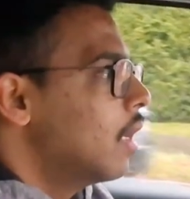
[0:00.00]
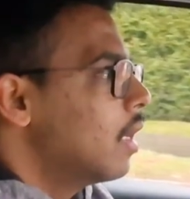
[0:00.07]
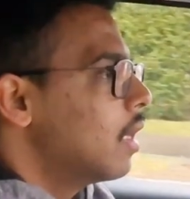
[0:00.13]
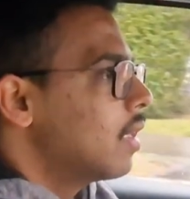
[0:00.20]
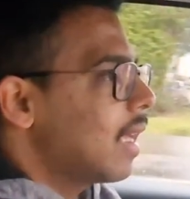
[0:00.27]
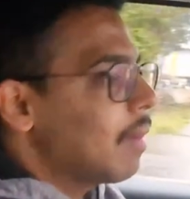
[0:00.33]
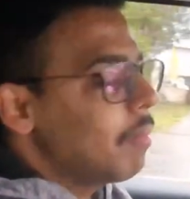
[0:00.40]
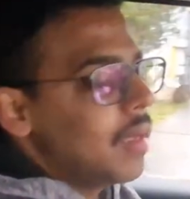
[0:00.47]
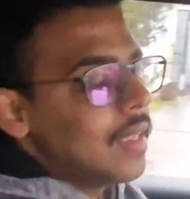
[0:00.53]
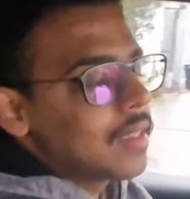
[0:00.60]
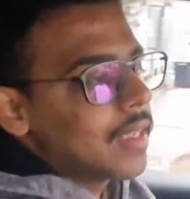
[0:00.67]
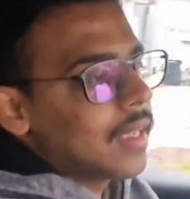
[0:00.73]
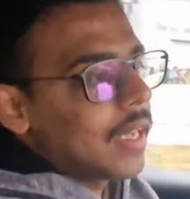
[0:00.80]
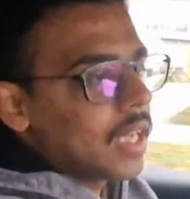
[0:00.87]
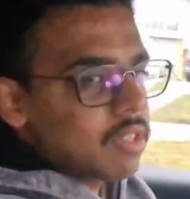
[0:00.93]
That means that
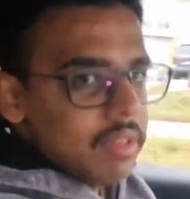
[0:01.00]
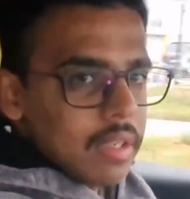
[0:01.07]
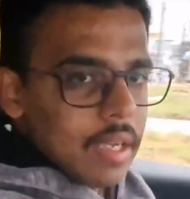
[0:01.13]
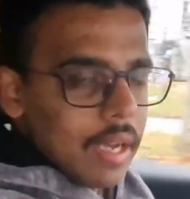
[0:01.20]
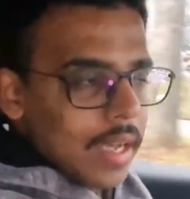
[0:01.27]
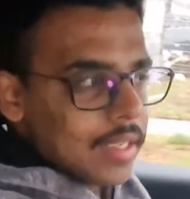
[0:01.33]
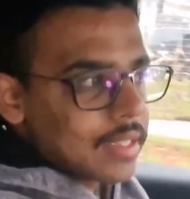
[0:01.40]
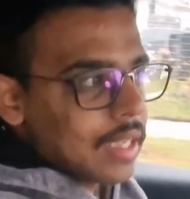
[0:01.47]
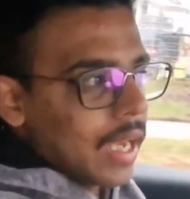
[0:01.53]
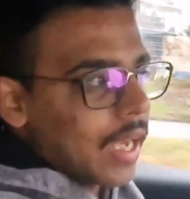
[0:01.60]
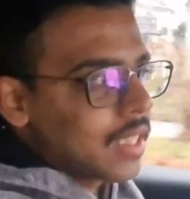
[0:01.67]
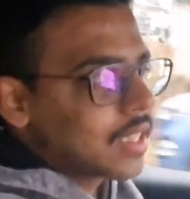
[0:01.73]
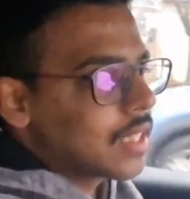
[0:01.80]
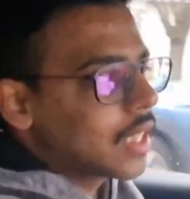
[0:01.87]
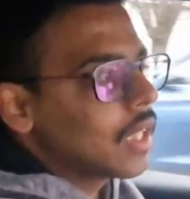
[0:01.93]
electric cars are
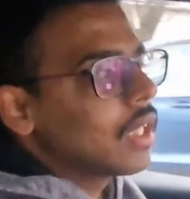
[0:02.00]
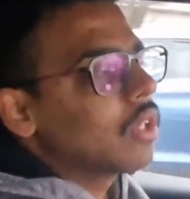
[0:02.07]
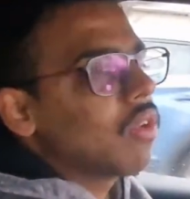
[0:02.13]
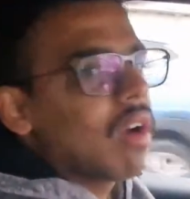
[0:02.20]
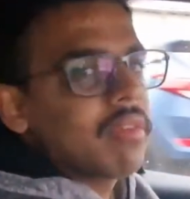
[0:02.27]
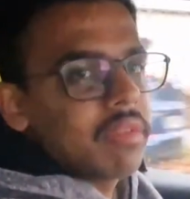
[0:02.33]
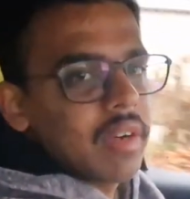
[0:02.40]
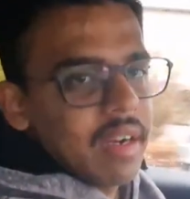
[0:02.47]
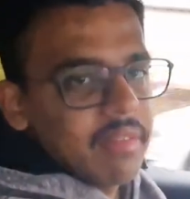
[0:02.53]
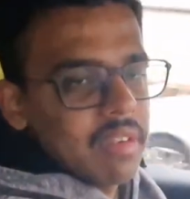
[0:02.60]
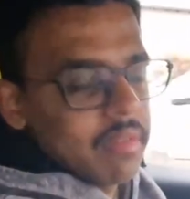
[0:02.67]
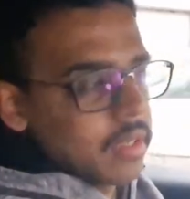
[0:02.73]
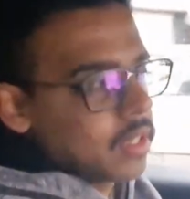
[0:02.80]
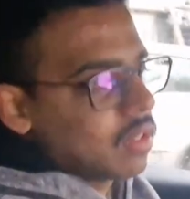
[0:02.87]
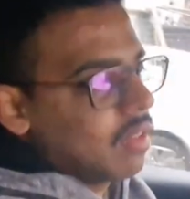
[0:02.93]
still not for everyone.
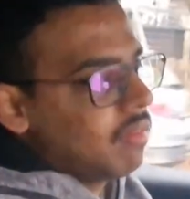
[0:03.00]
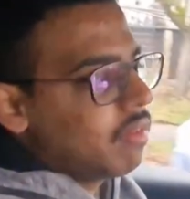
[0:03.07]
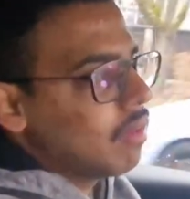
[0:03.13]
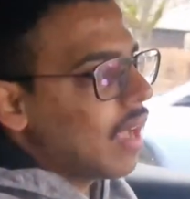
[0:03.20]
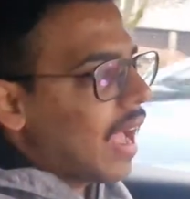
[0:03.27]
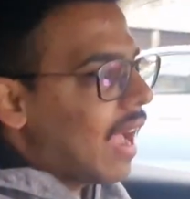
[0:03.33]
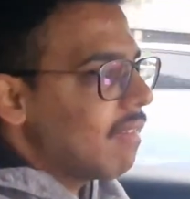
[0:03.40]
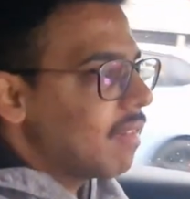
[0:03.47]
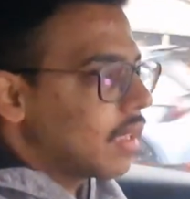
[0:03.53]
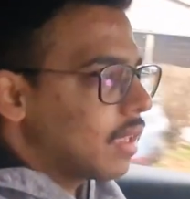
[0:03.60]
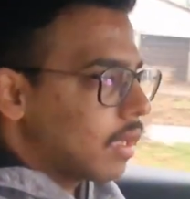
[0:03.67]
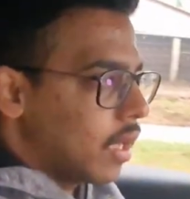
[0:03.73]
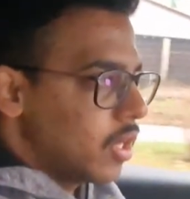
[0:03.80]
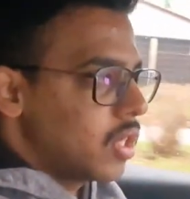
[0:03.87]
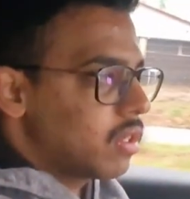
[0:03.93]
So if you have a
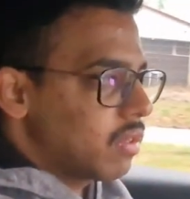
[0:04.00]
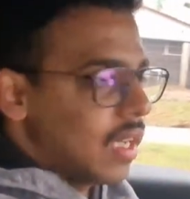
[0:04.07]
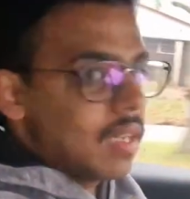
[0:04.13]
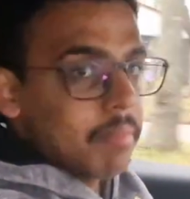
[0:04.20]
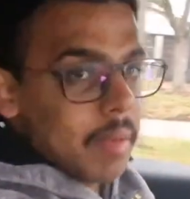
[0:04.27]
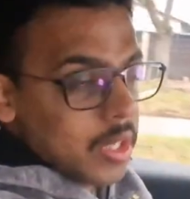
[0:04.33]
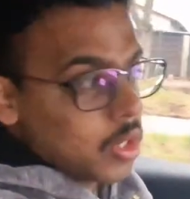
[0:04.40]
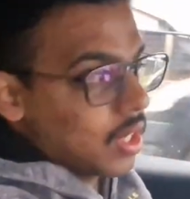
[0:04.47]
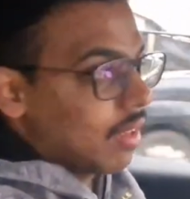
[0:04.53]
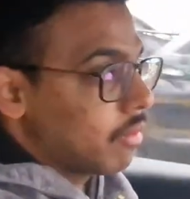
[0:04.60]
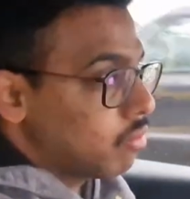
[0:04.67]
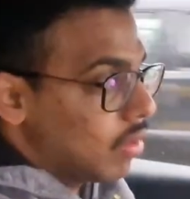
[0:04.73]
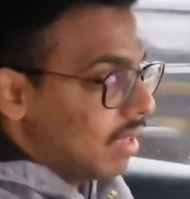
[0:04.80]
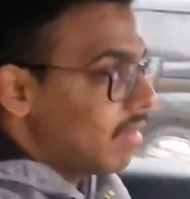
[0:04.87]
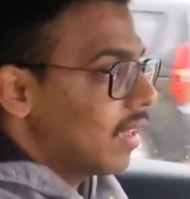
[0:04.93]
constrained budget of
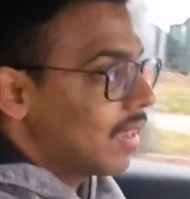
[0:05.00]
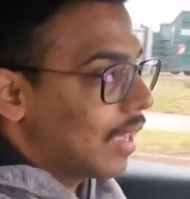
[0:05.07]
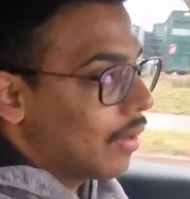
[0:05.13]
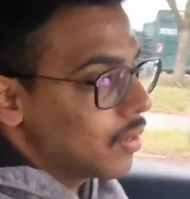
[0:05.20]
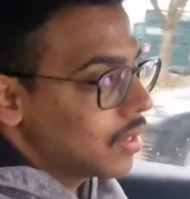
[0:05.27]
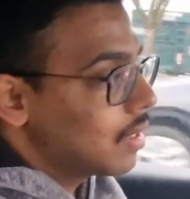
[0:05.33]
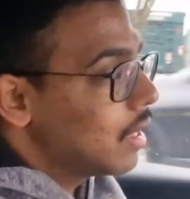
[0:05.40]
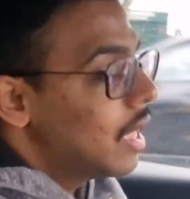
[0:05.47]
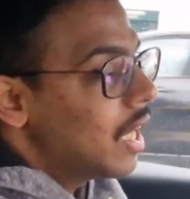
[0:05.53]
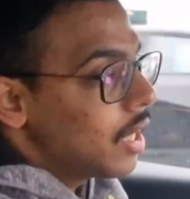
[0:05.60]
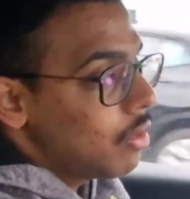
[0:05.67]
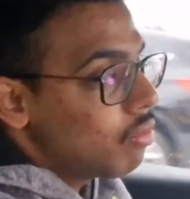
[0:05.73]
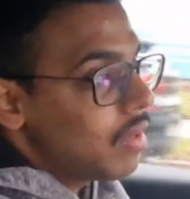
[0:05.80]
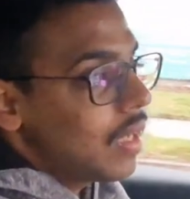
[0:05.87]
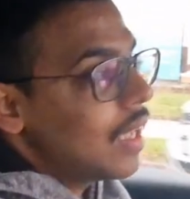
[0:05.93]
25,000, you
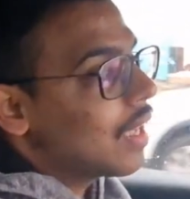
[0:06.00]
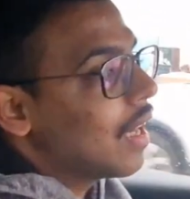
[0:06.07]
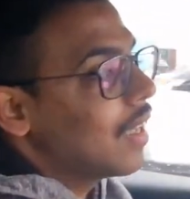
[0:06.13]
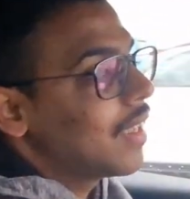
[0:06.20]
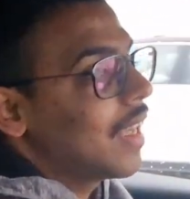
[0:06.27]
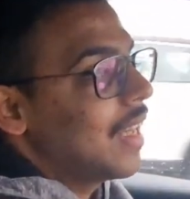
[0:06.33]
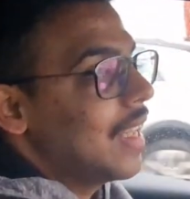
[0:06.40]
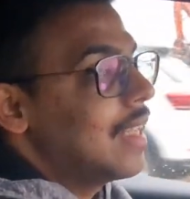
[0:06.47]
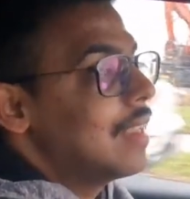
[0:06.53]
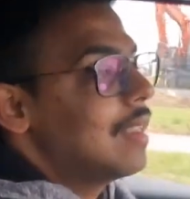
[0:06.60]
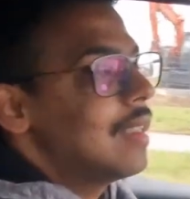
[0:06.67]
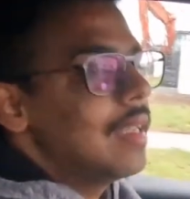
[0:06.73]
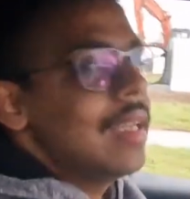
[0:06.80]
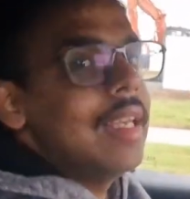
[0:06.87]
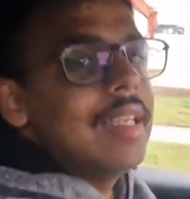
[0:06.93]
really can't get a
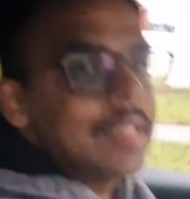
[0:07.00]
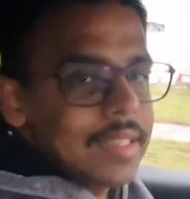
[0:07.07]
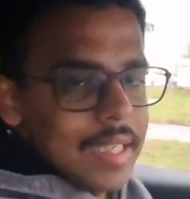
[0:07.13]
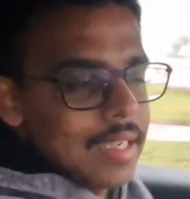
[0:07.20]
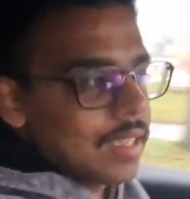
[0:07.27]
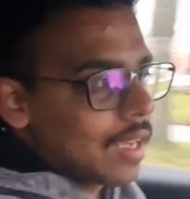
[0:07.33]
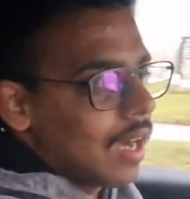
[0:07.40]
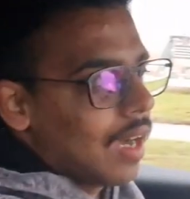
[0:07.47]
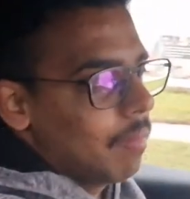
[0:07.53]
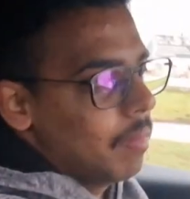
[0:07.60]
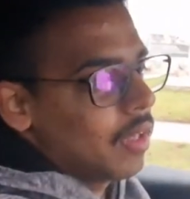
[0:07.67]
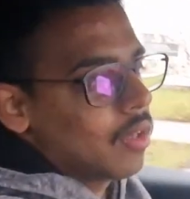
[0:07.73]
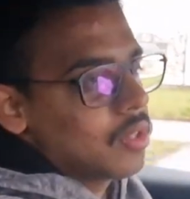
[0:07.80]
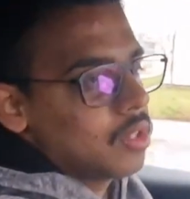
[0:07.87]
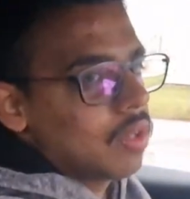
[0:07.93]
decent car
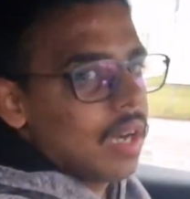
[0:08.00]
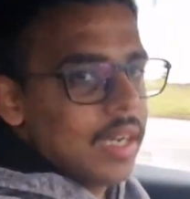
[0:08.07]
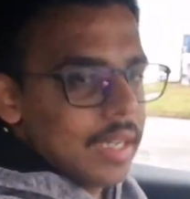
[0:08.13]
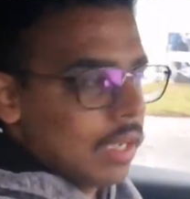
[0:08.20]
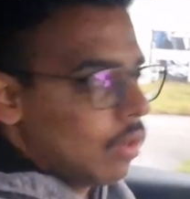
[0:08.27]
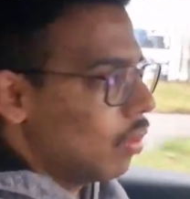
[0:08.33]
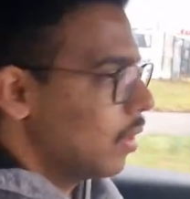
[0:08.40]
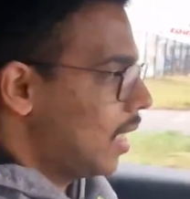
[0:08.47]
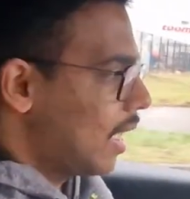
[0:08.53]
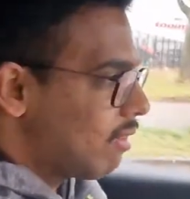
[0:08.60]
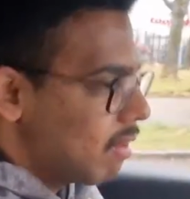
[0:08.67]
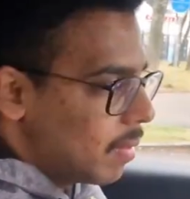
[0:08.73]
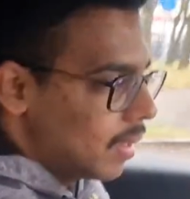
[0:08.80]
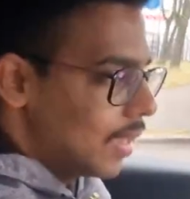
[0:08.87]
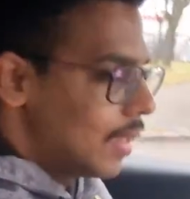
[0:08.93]
because you can't get all the
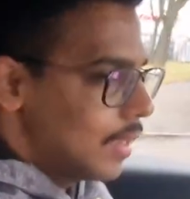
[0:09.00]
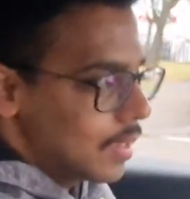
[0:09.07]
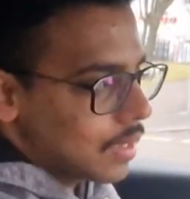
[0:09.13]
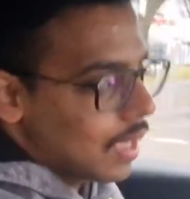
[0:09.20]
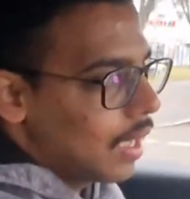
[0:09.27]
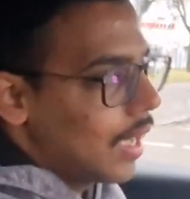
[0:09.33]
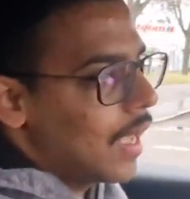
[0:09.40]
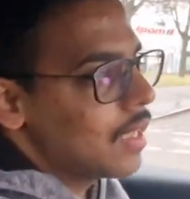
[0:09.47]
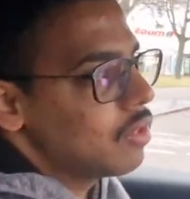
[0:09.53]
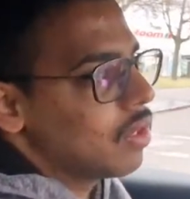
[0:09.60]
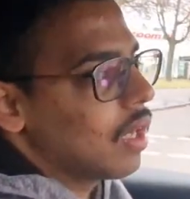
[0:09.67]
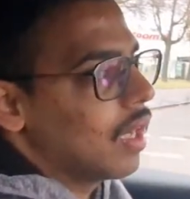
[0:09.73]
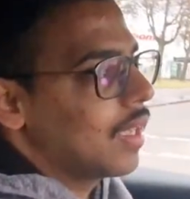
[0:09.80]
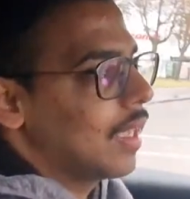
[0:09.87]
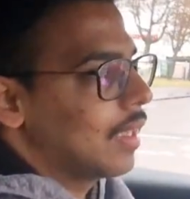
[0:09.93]
equipment that this car has, you
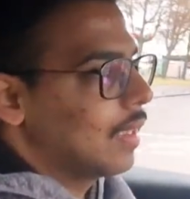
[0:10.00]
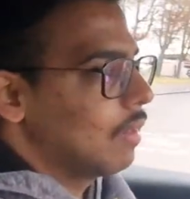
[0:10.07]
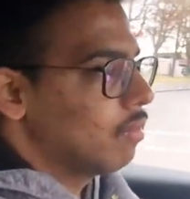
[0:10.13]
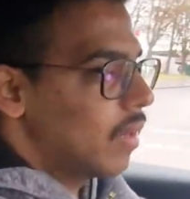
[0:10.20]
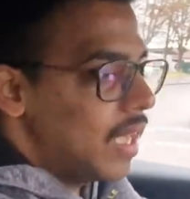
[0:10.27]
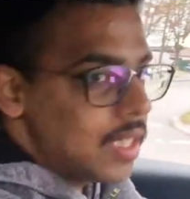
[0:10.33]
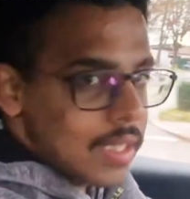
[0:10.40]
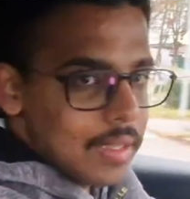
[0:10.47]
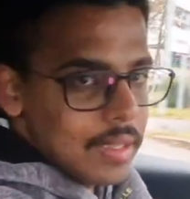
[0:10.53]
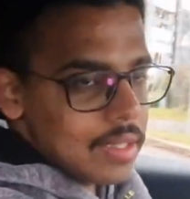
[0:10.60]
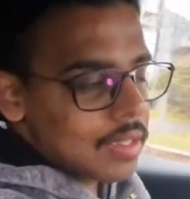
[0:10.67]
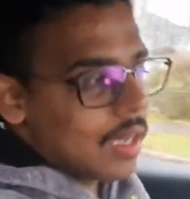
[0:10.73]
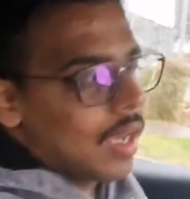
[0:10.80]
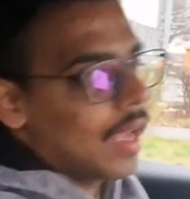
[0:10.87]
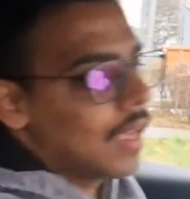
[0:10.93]
can't get the range that this
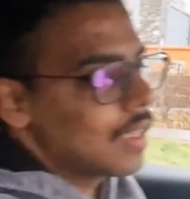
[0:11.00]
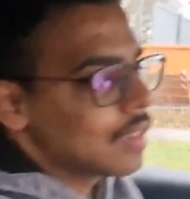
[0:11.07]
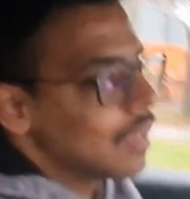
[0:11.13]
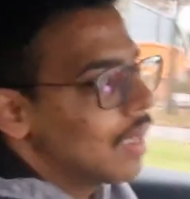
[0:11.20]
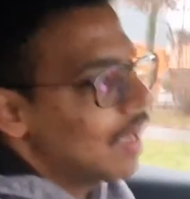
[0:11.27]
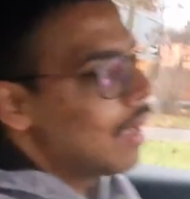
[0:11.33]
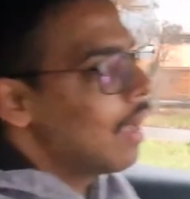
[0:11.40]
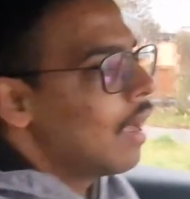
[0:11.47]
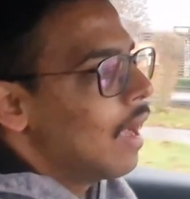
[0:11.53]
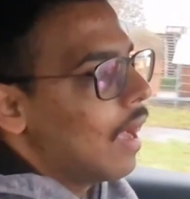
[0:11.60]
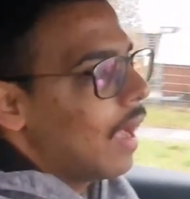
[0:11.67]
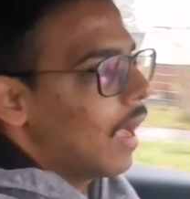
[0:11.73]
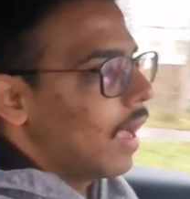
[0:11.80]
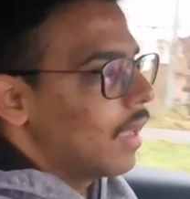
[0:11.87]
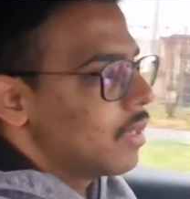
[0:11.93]
car has.
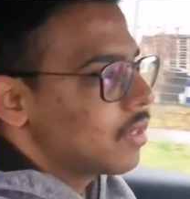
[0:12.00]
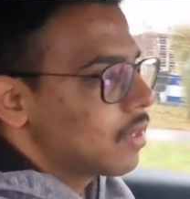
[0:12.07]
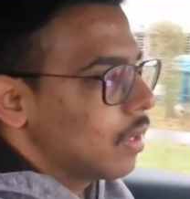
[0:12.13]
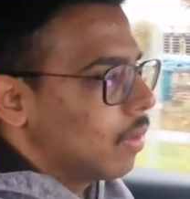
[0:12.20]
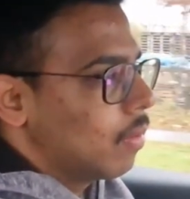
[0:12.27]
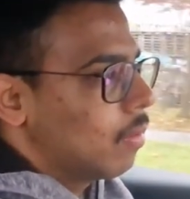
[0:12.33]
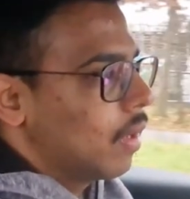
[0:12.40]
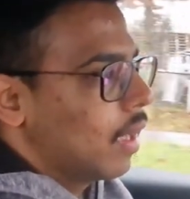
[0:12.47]
And so